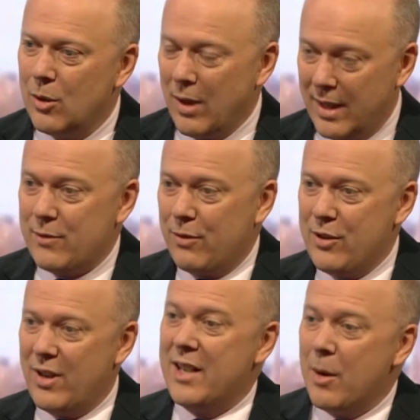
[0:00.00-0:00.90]
Well, that's free
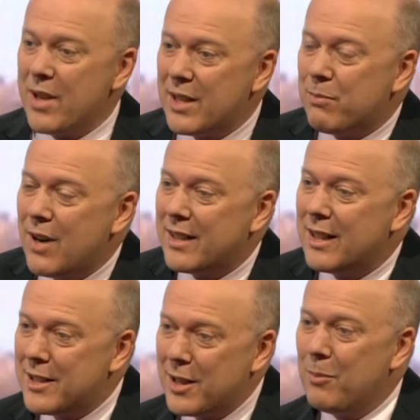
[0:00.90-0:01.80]
trade. But there's practical
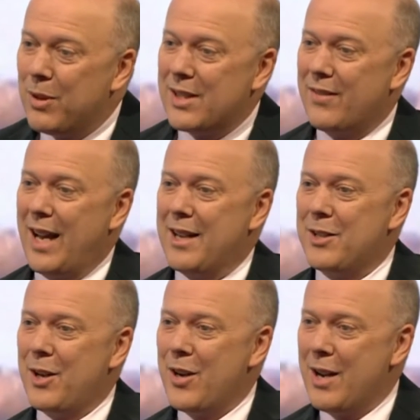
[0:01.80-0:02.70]
examples of that.
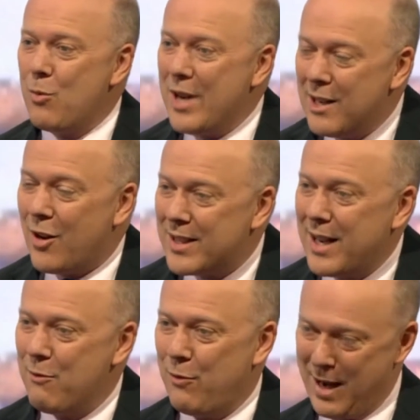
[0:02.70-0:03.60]
You know, we lost
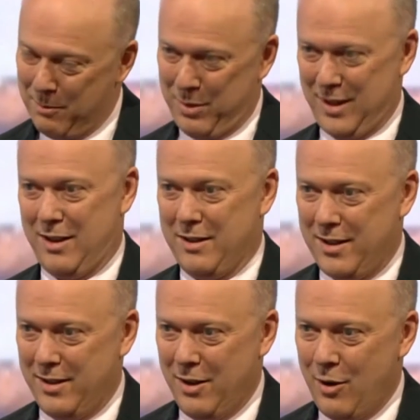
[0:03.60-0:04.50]
a van
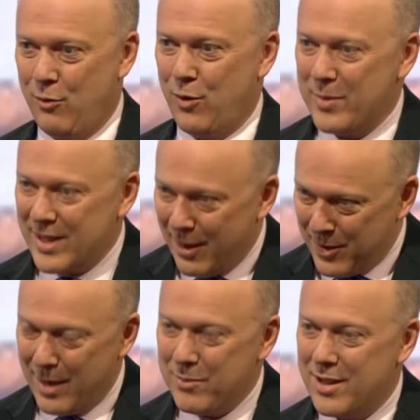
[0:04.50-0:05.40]
plant from
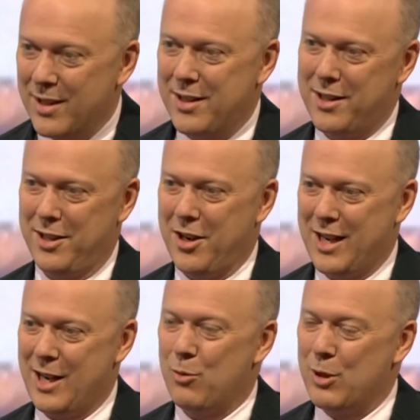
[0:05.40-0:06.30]
Southampton to
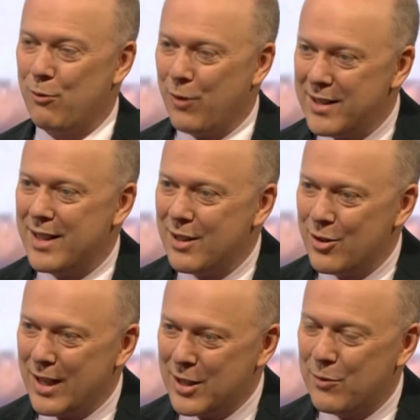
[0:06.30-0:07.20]
Turkey. It was funded, the
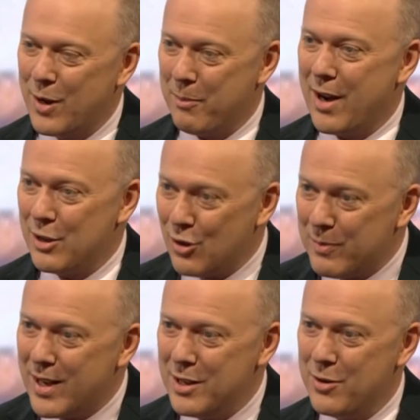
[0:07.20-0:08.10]
transfer, by
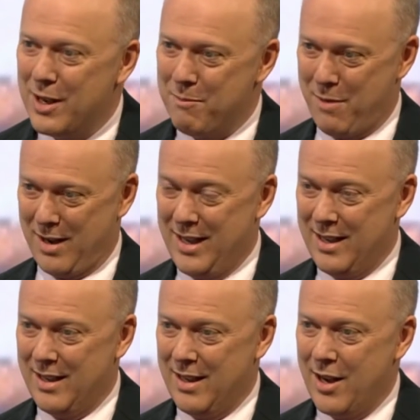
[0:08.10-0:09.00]
European Union money.
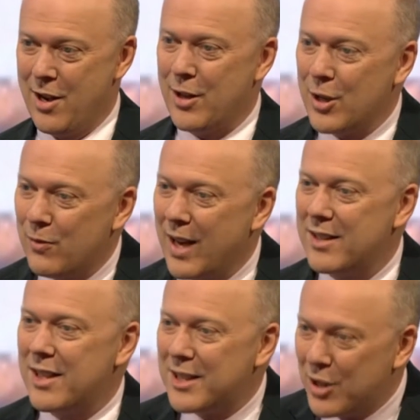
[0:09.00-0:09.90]
Those
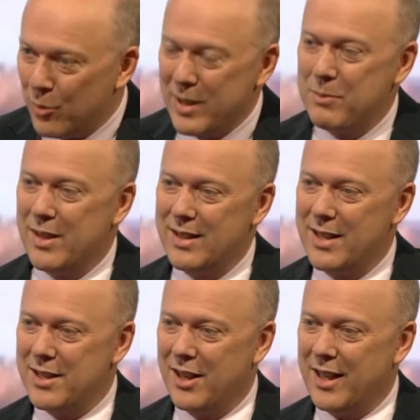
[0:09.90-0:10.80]
vans are still being built in
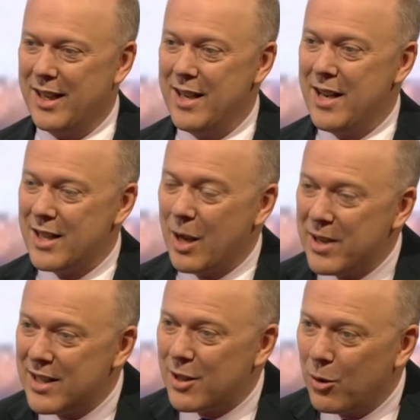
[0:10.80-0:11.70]
Turkey. They're
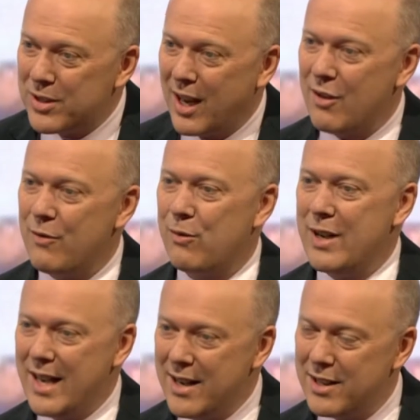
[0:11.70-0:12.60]
being sold
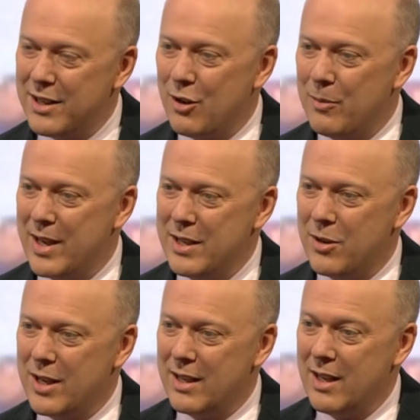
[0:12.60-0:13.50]
tariff-free into the European
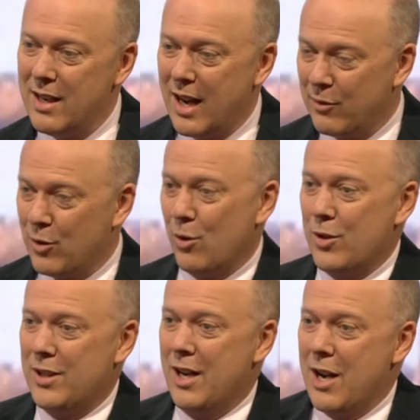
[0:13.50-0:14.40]
Union. And of
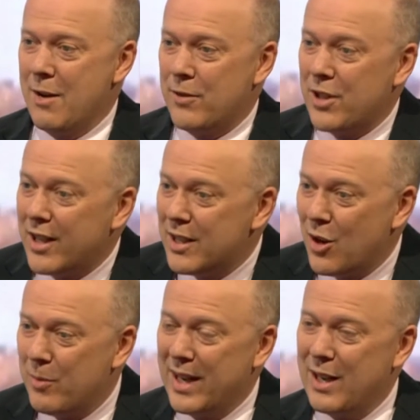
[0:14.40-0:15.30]
course, Turkey's
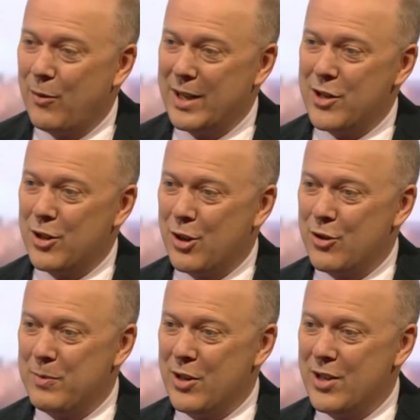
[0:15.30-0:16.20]
not making a financial
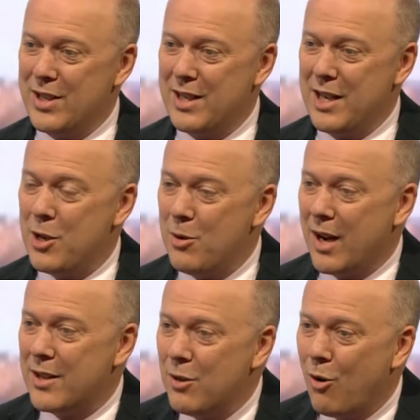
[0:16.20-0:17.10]
contribution to the EU,
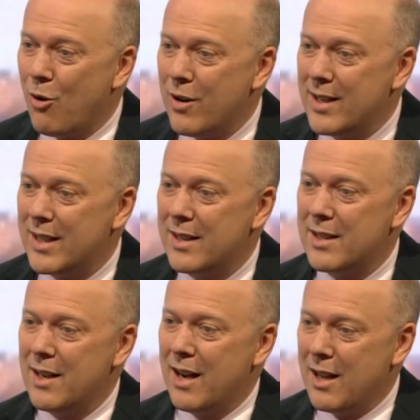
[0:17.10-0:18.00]
and nor is it
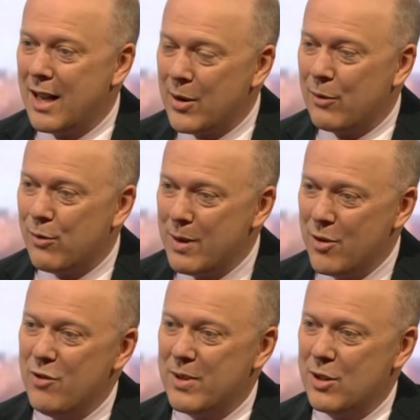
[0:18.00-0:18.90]
allowing free
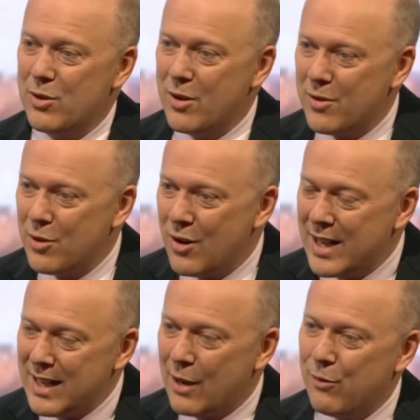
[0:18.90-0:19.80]
movement, or nor are they
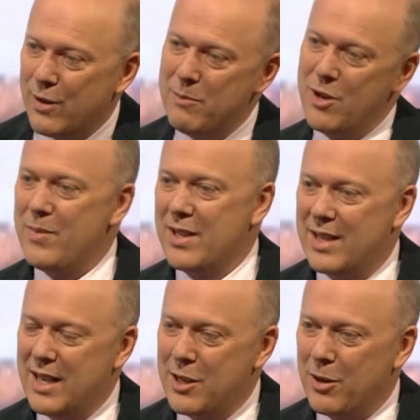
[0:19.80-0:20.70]
allowed free movement to
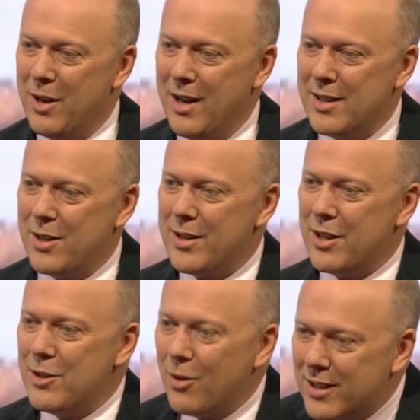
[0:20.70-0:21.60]
the EU. So it's a
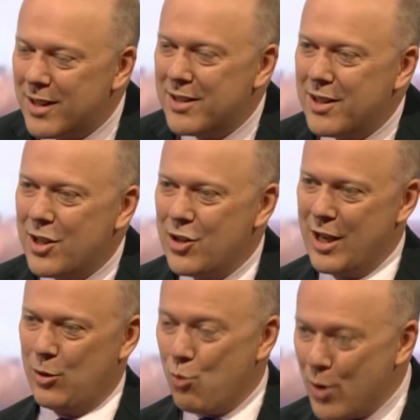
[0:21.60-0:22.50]
nonsense to
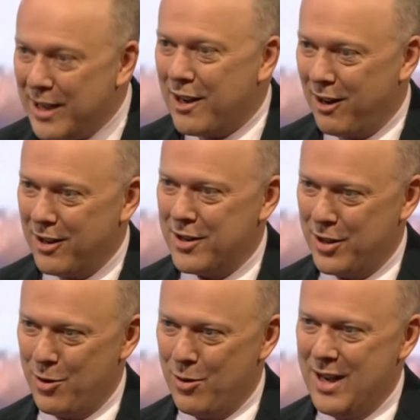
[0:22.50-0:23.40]
suggest we can't
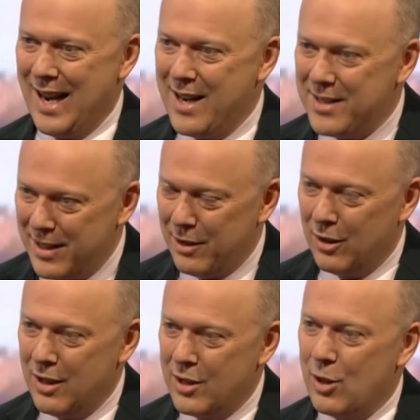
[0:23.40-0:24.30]
do a
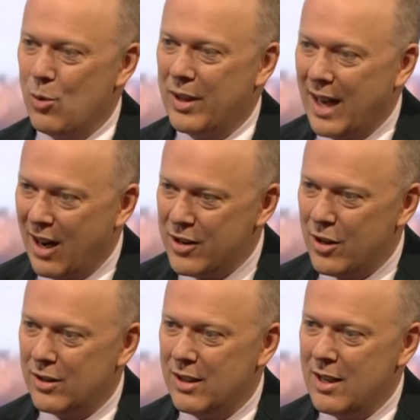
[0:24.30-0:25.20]
deal that will carry
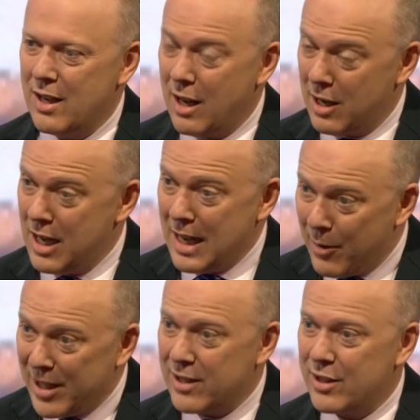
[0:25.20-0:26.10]
on
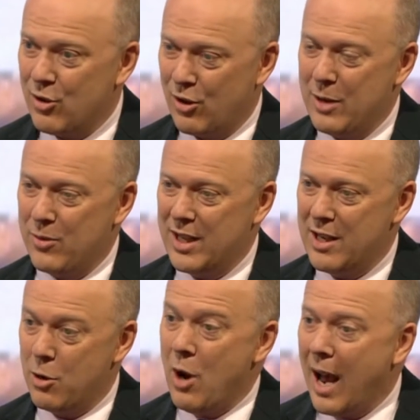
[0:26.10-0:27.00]
allowing us to trade with the
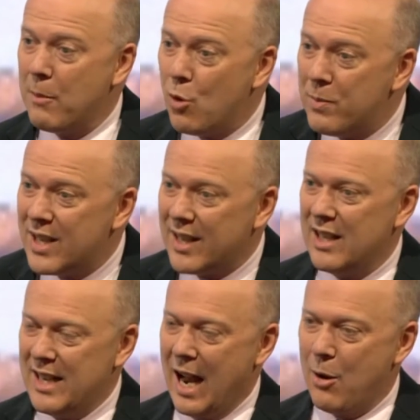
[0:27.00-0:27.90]
EU, and more
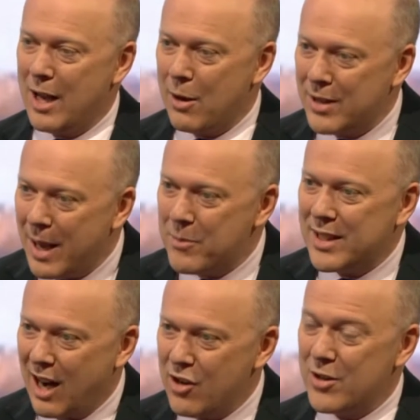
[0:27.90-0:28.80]
particularly, allow them to
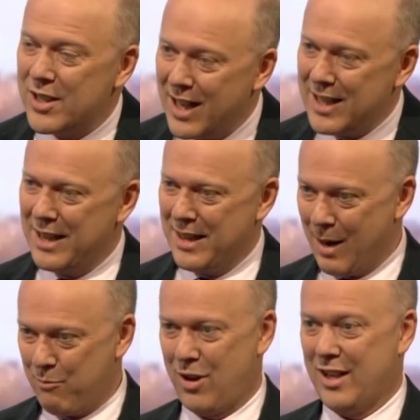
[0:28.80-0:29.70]
carry on selling their
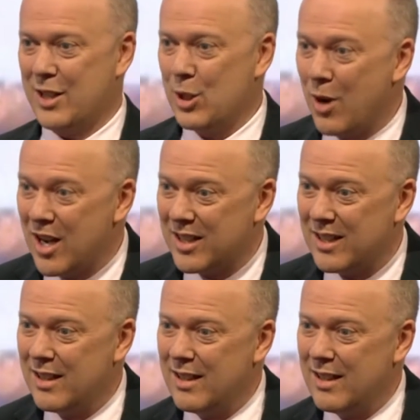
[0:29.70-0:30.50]
products to us.